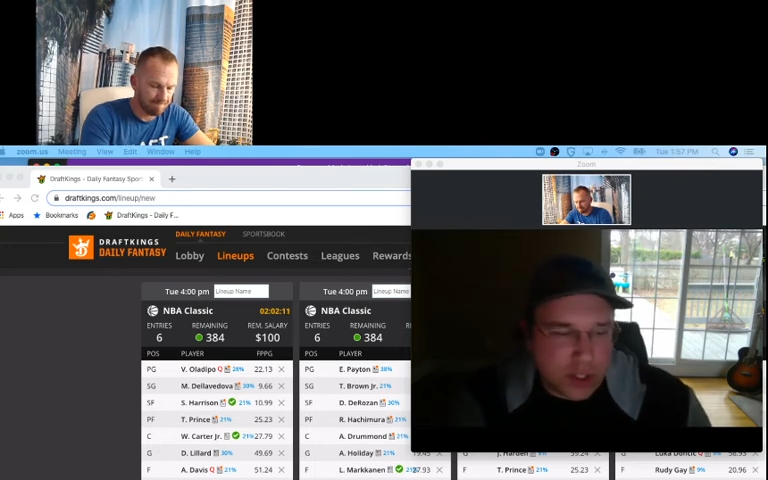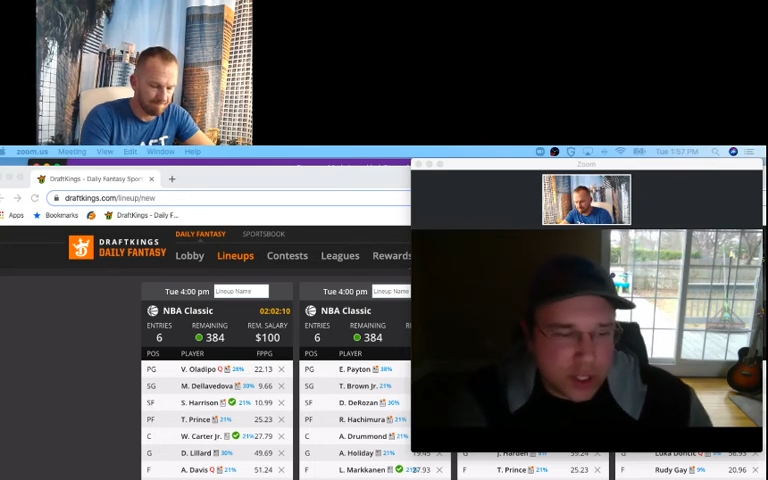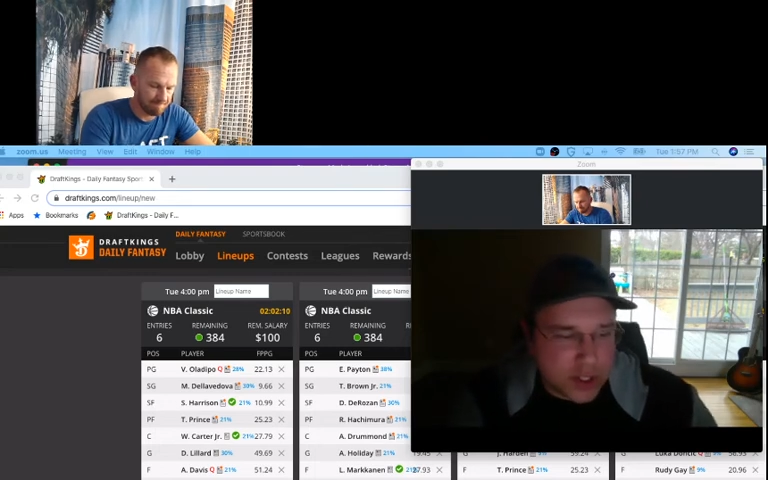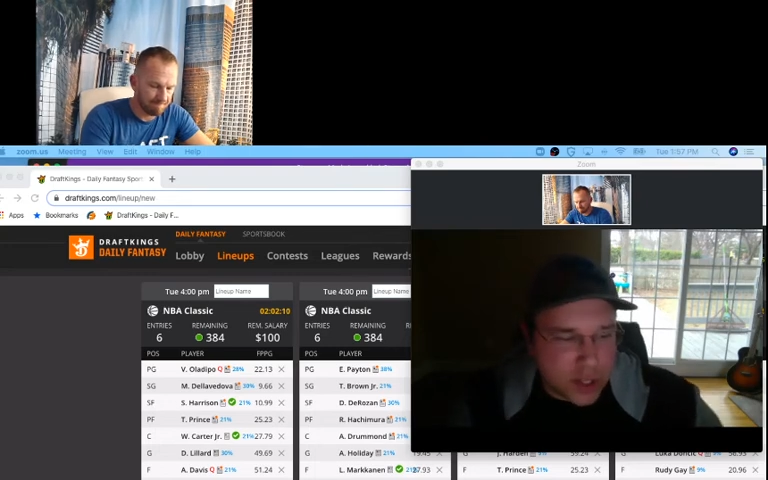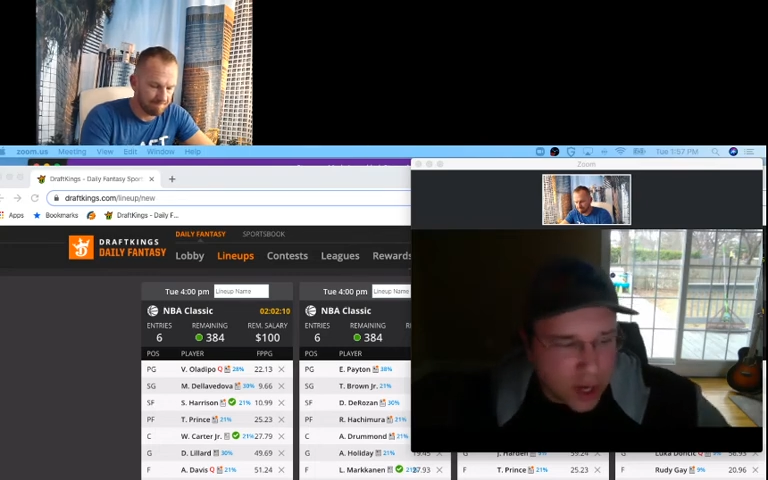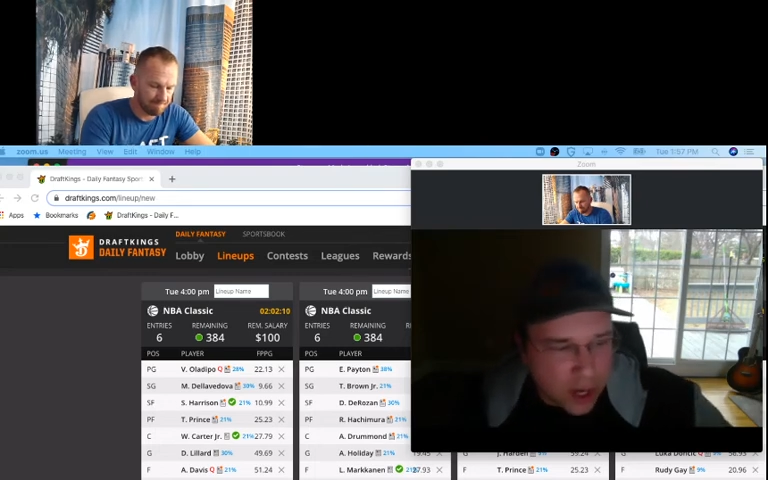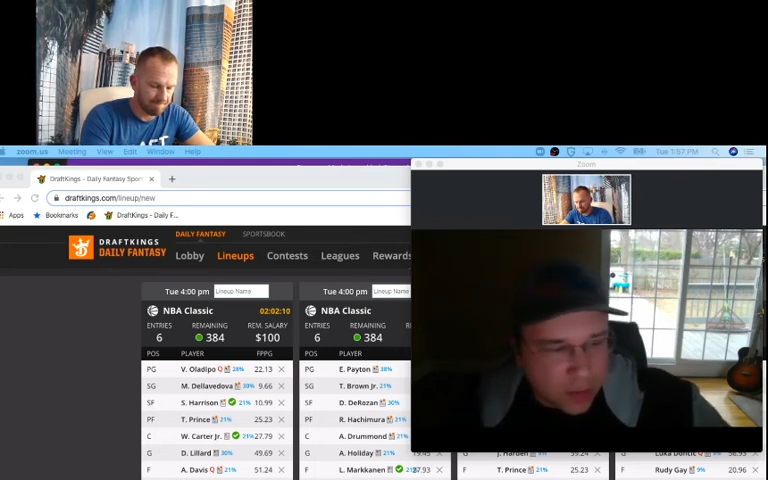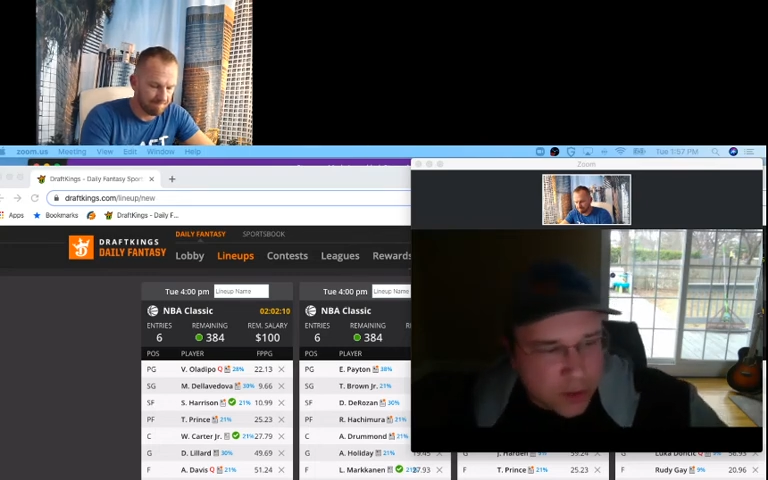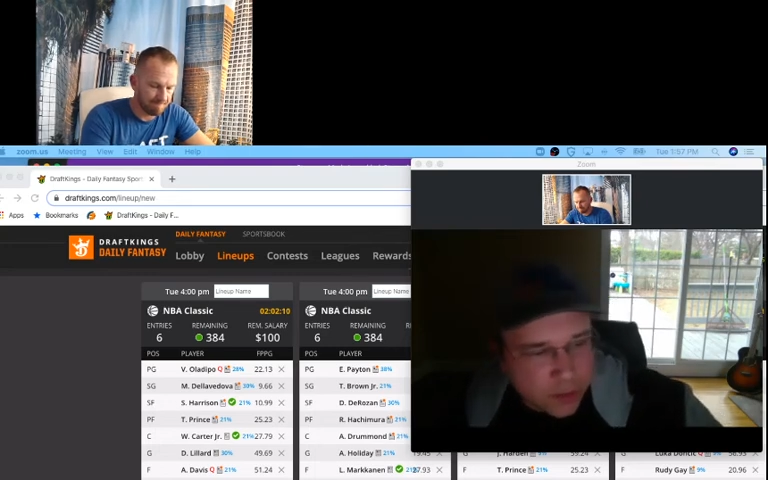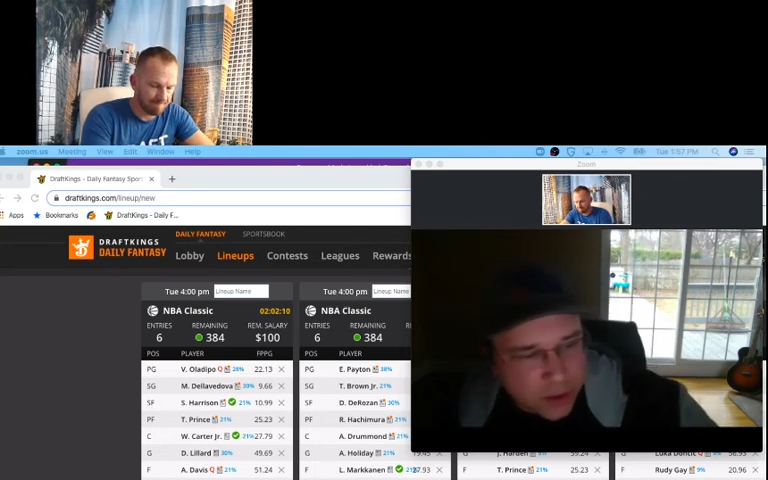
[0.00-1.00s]
just starting out
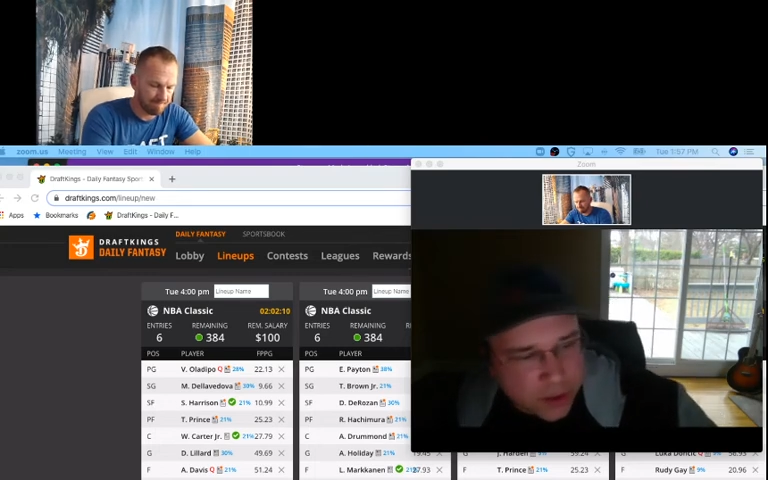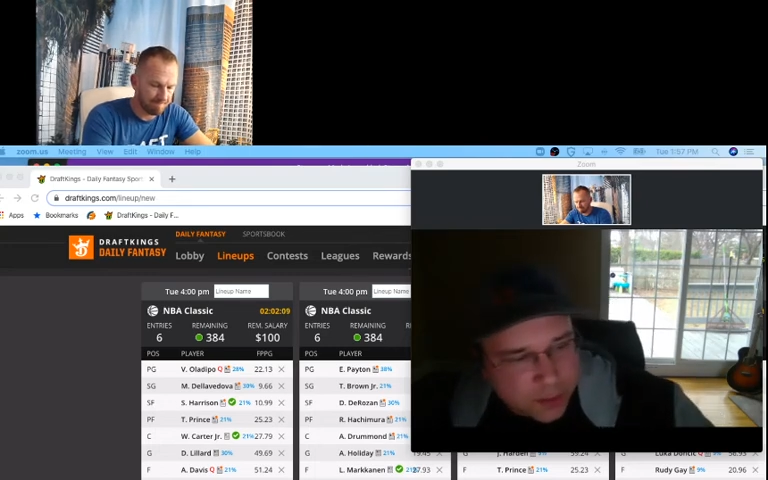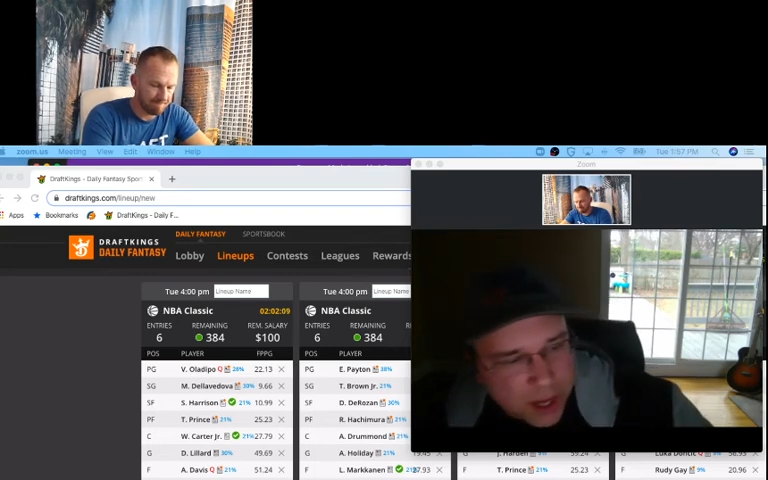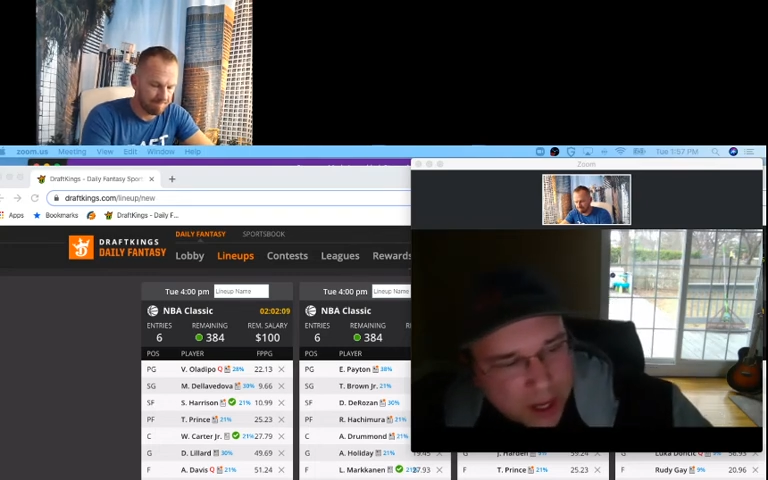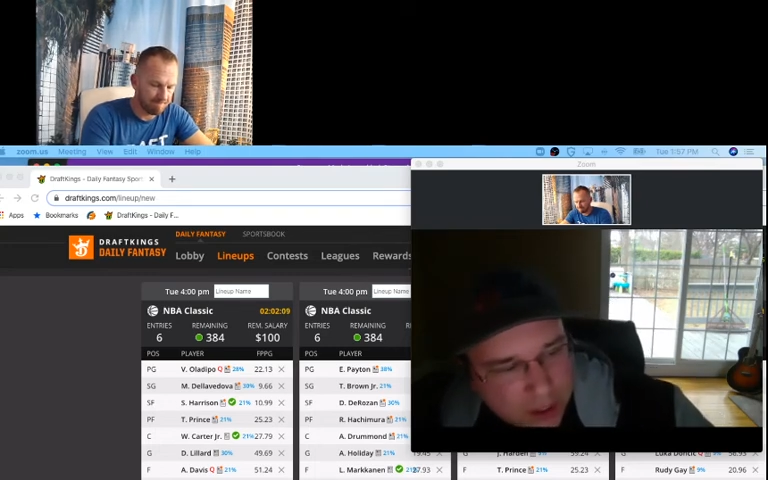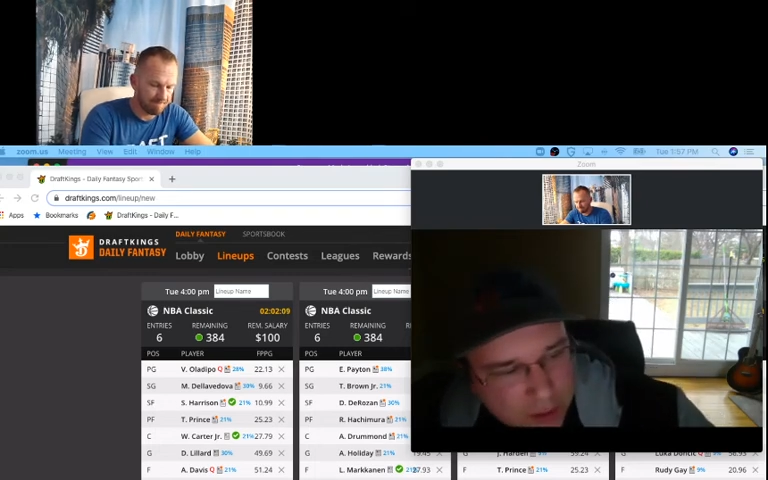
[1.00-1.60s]
with sports betting,